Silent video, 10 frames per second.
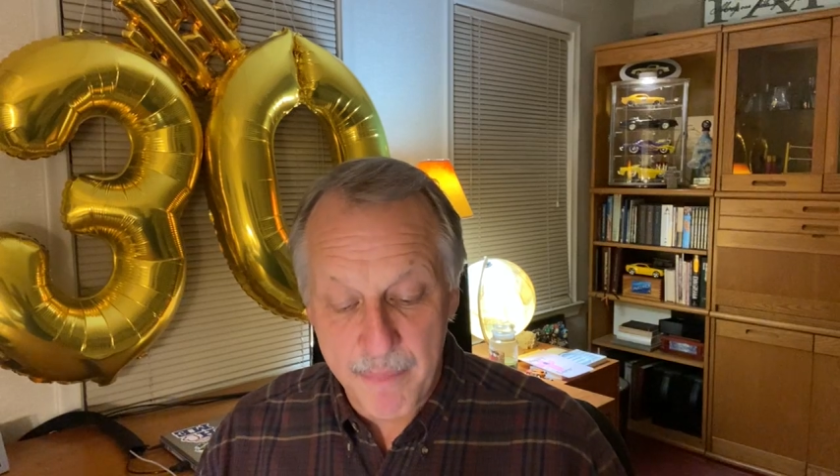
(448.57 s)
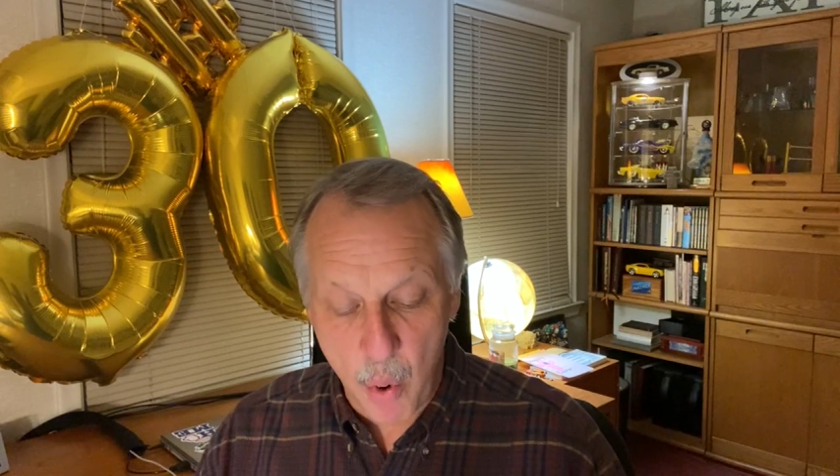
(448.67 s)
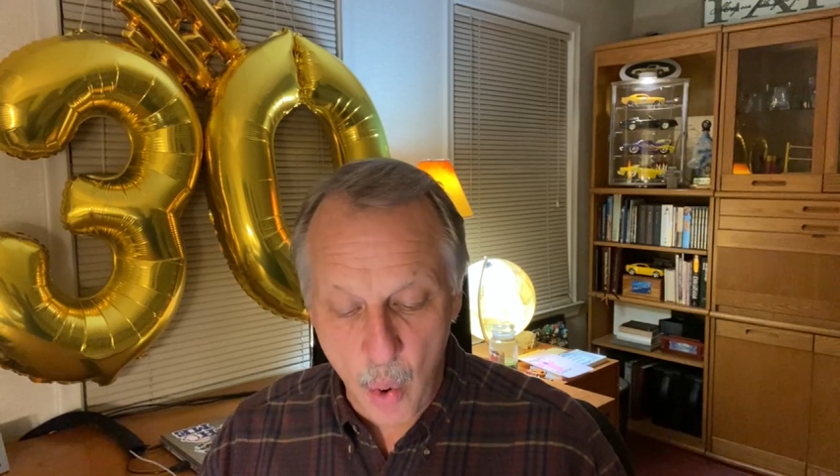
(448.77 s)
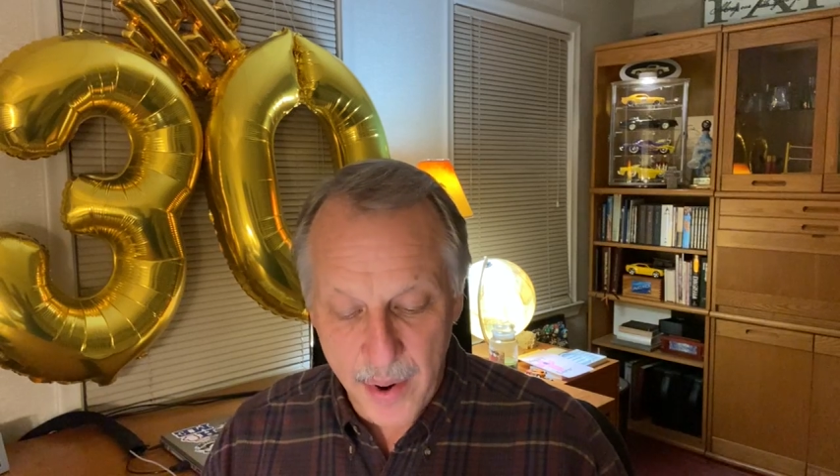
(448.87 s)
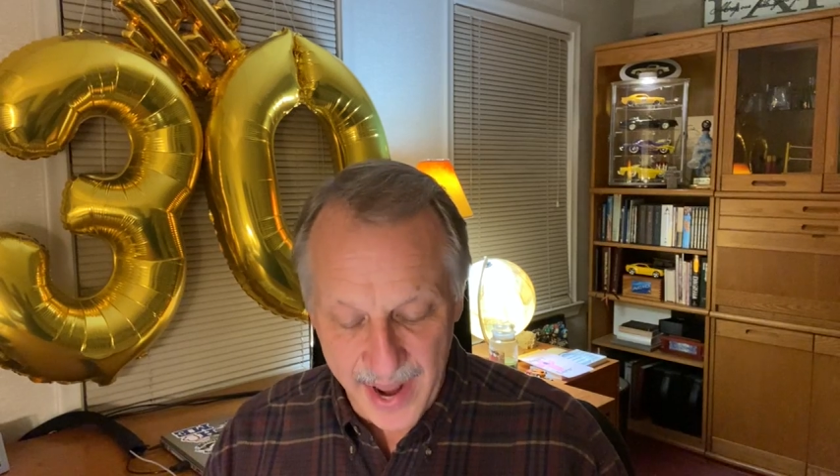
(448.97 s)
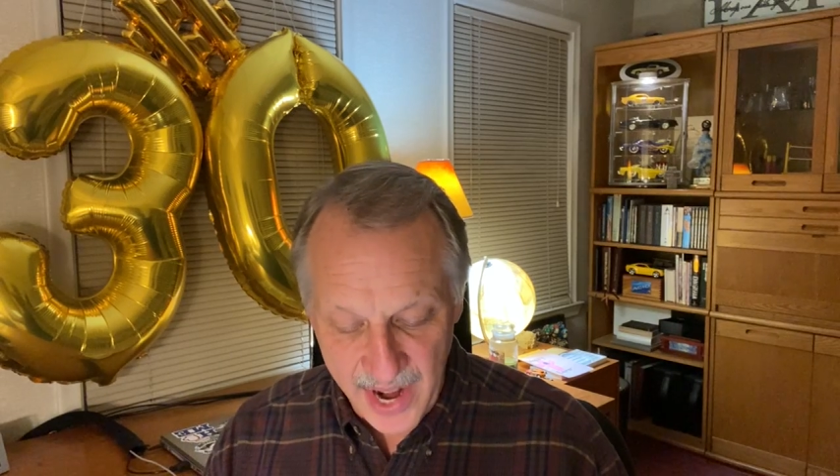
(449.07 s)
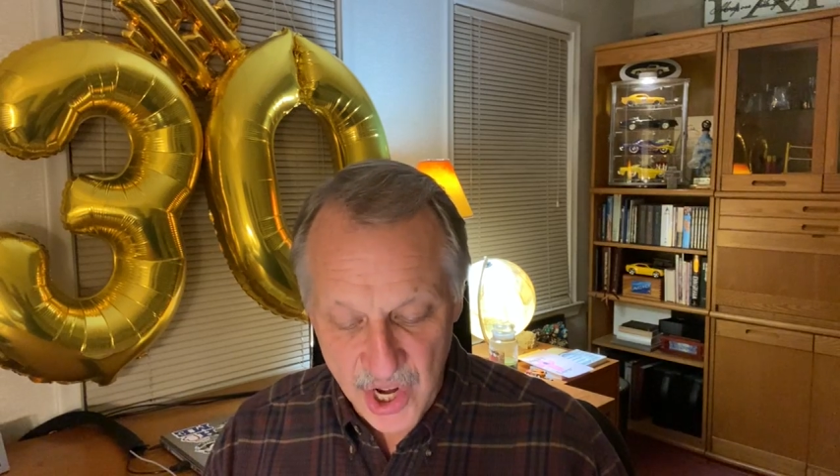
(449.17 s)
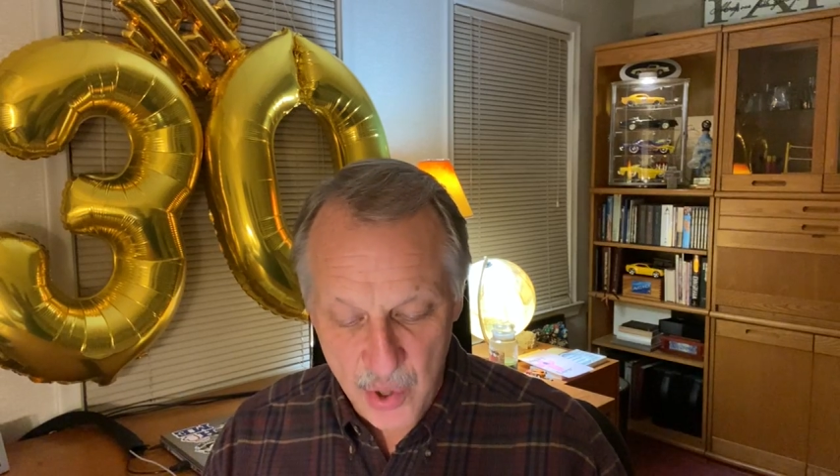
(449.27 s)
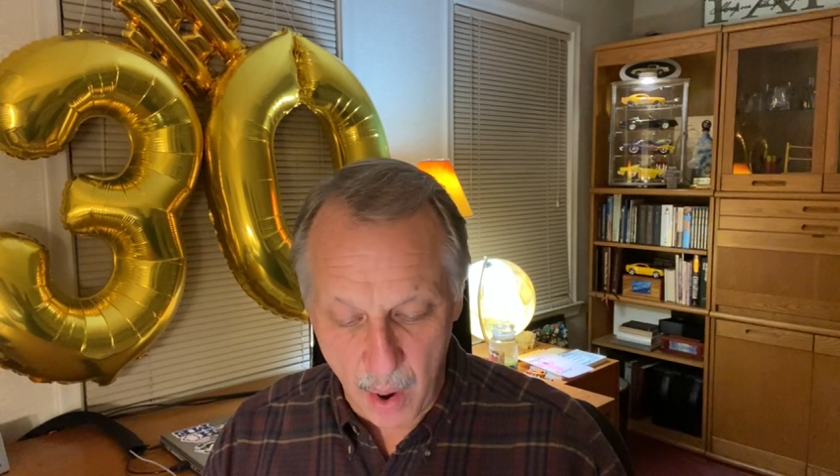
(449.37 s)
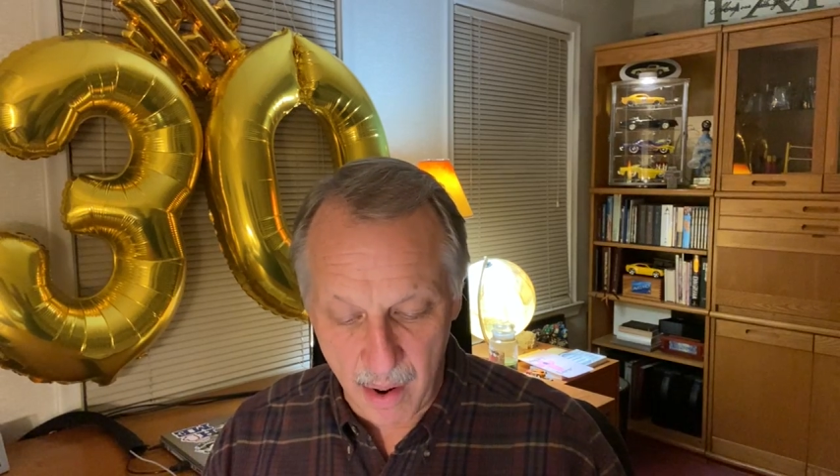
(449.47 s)
poured
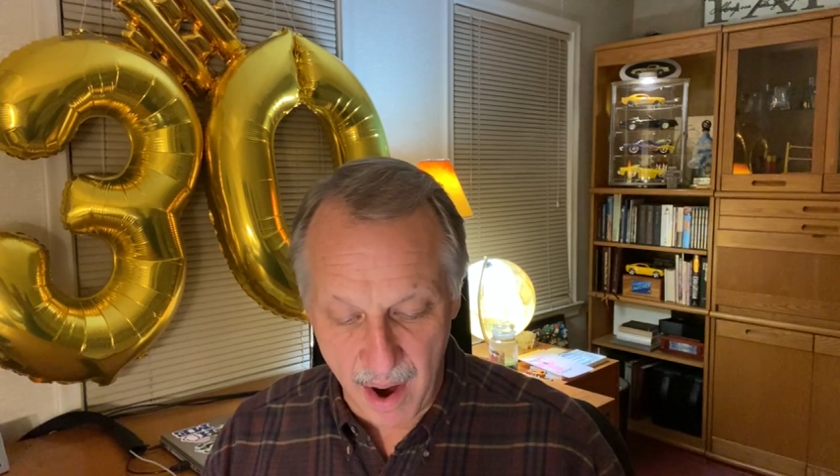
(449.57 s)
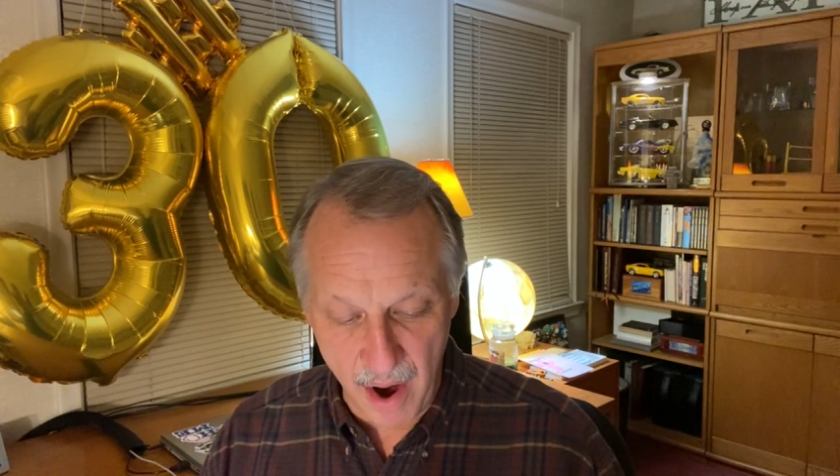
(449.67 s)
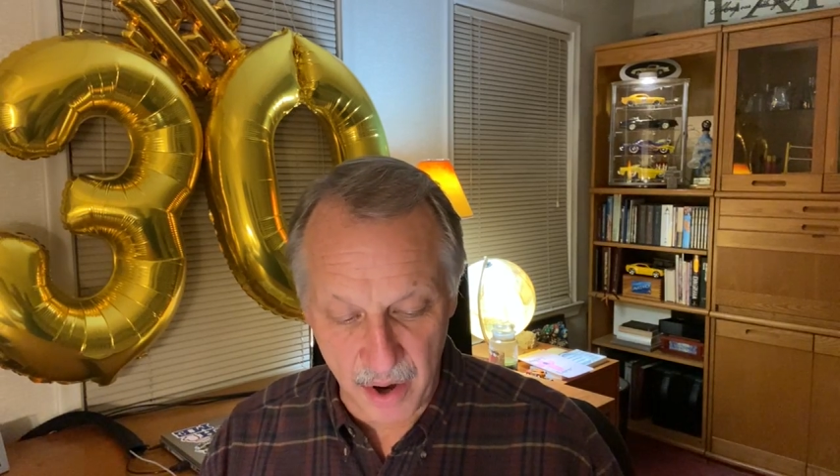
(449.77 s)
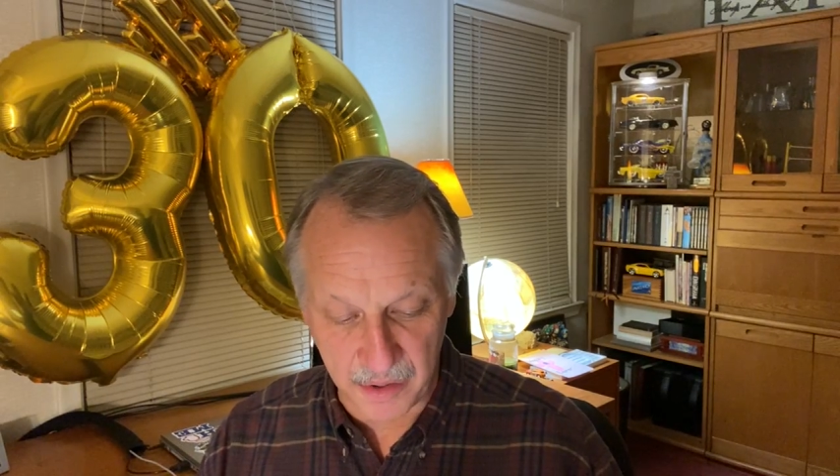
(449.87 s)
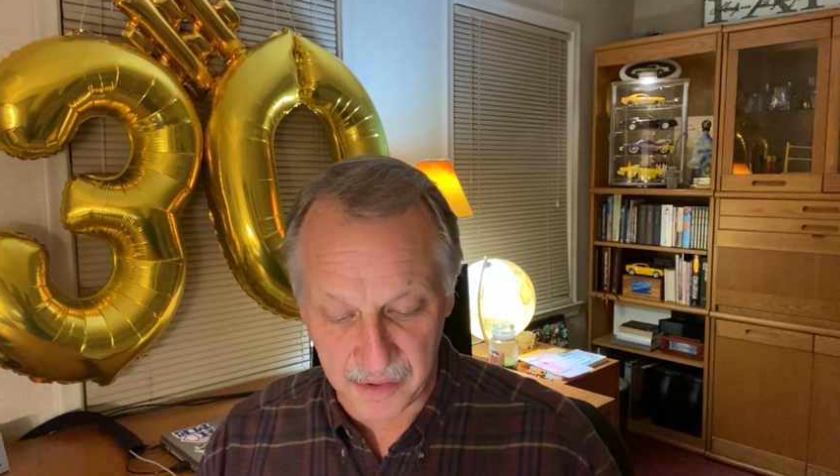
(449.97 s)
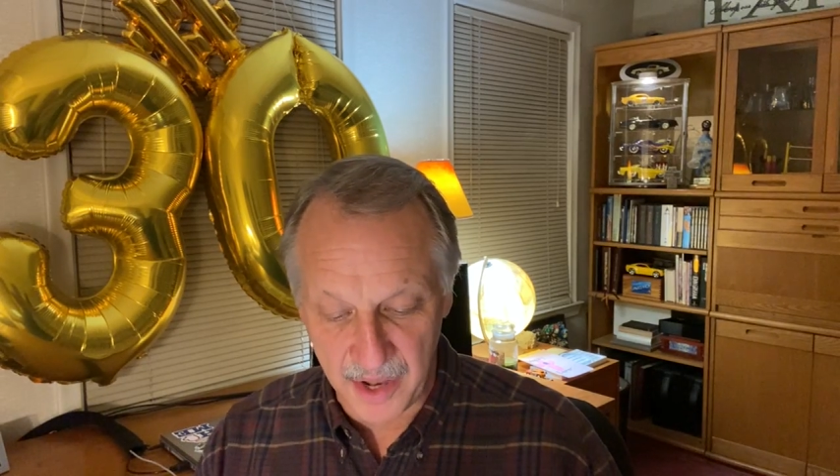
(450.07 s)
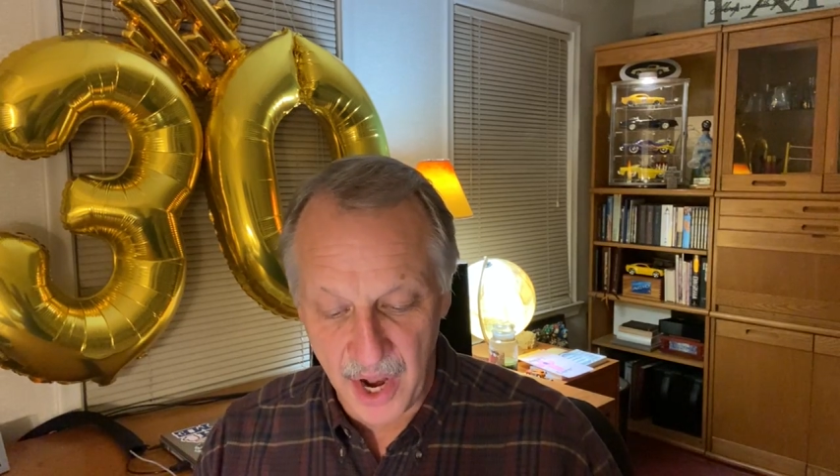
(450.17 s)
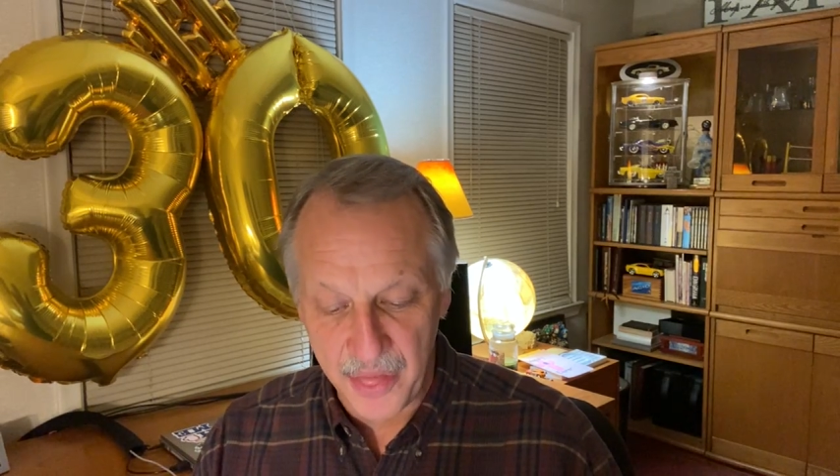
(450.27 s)
into our hearts